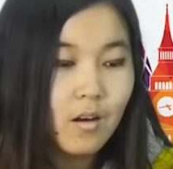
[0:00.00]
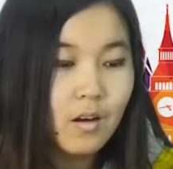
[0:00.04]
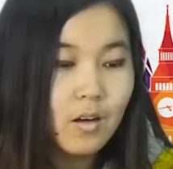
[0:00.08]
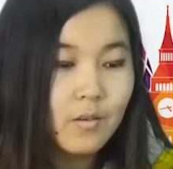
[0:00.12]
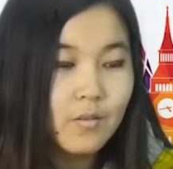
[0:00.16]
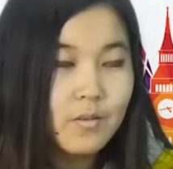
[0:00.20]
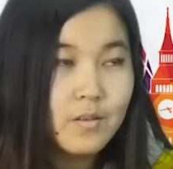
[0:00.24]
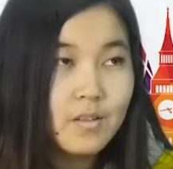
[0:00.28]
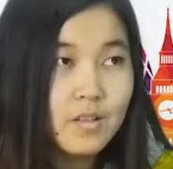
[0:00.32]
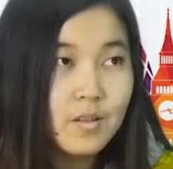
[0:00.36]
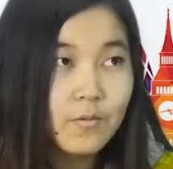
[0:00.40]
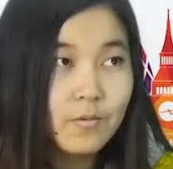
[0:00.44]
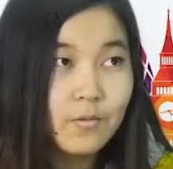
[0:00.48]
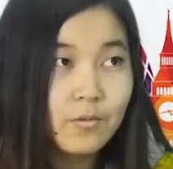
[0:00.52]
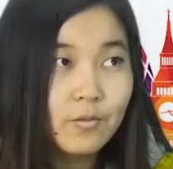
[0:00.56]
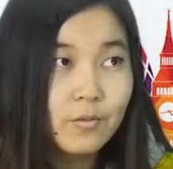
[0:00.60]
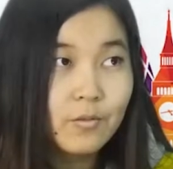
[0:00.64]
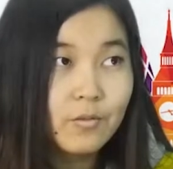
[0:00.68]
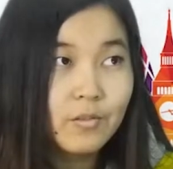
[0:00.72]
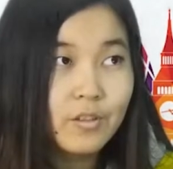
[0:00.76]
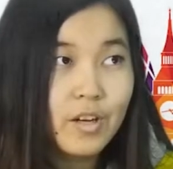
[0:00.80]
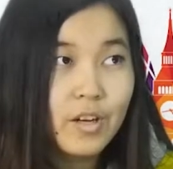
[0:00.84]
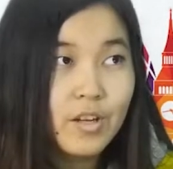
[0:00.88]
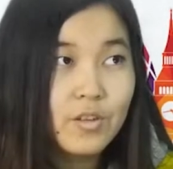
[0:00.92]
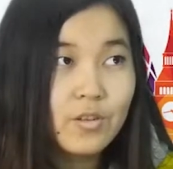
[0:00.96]
with a
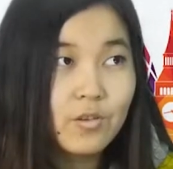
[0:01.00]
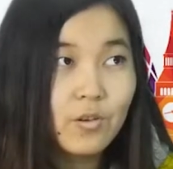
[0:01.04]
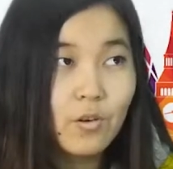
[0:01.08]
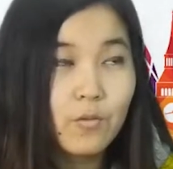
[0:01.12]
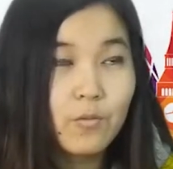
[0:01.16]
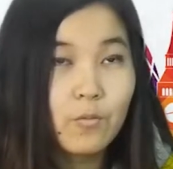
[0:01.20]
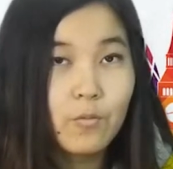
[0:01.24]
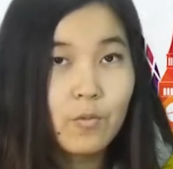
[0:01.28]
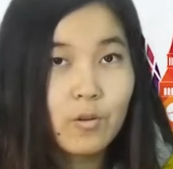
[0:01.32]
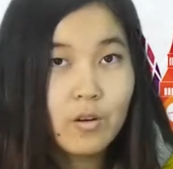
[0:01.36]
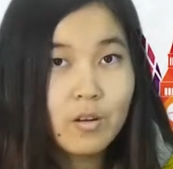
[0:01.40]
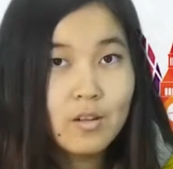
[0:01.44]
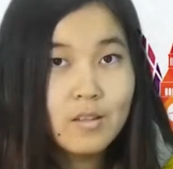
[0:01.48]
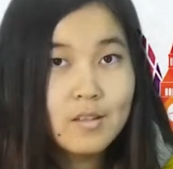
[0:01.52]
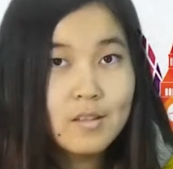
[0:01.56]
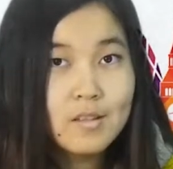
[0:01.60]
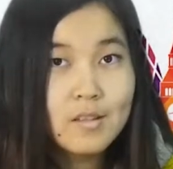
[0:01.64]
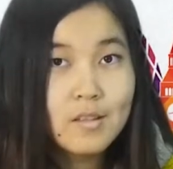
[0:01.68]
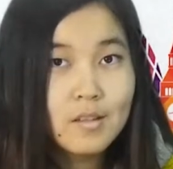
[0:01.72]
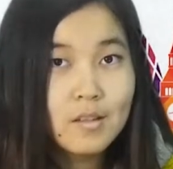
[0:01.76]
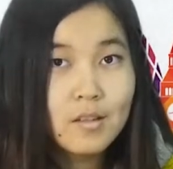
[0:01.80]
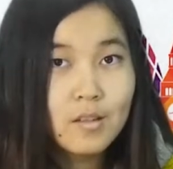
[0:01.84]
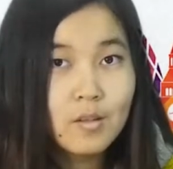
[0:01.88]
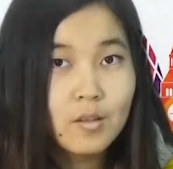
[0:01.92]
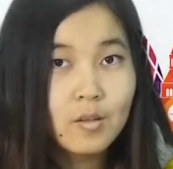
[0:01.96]
full range of
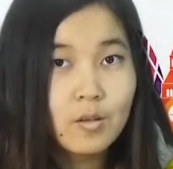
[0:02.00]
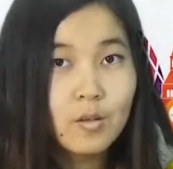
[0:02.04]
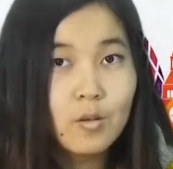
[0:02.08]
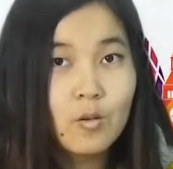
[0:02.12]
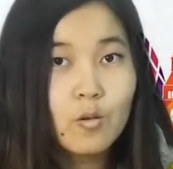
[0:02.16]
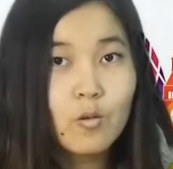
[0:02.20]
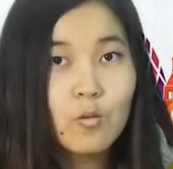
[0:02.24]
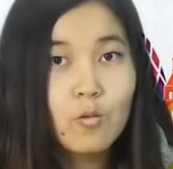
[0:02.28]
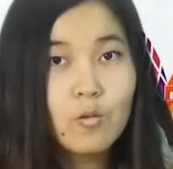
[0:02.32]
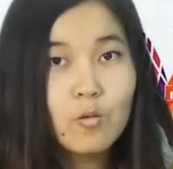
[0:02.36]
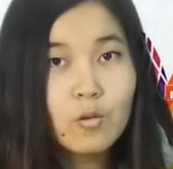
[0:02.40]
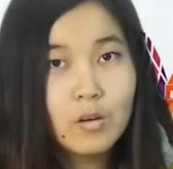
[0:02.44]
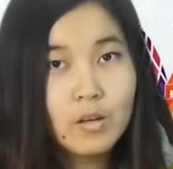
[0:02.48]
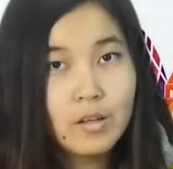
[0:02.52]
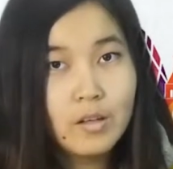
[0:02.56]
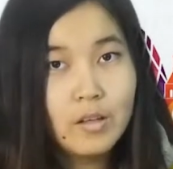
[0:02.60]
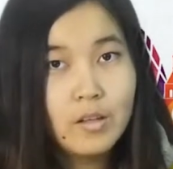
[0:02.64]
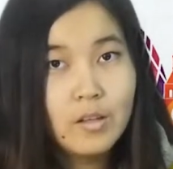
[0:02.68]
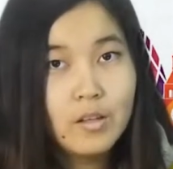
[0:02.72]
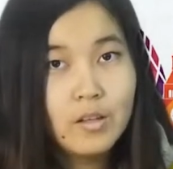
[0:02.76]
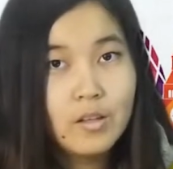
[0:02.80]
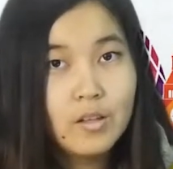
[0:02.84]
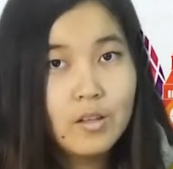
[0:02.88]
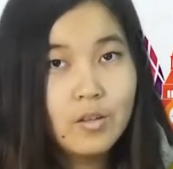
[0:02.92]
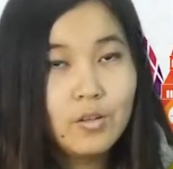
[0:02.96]
vocals, or
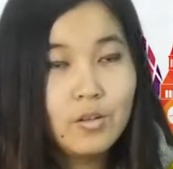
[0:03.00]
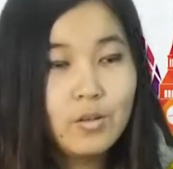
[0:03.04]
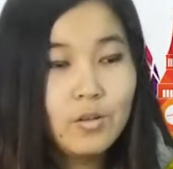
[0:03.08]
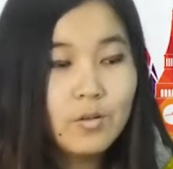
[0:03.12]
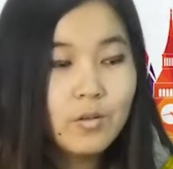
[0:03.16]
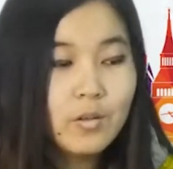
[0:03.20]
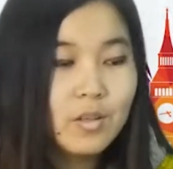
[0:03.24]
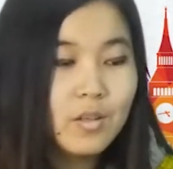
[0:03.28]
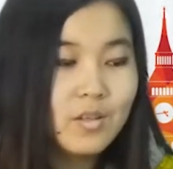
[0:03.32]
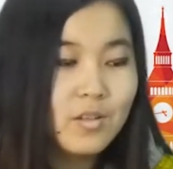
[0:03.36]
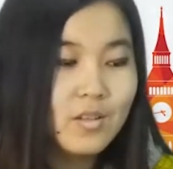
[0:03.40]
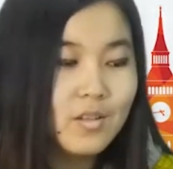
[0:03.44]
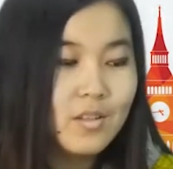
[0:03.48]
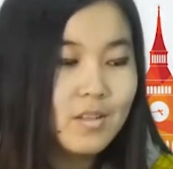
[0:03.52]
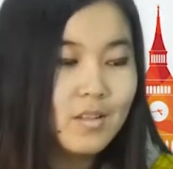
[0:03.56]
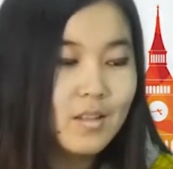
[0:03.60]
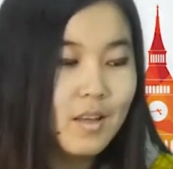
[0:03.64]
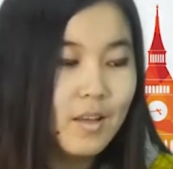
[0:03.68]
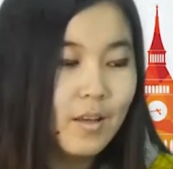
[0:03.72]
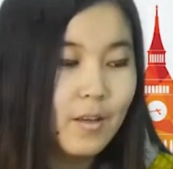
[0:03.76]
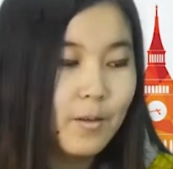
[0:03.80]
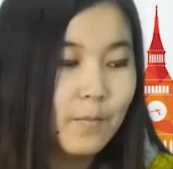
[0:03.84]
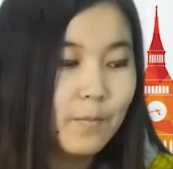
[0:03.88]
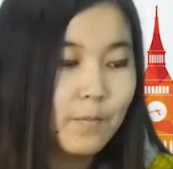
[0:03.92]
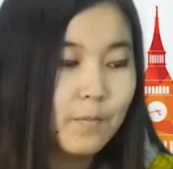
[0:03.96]
you can just
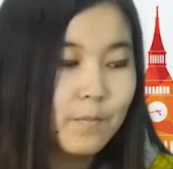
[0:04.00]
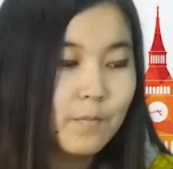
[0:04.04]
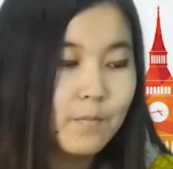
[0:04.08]
say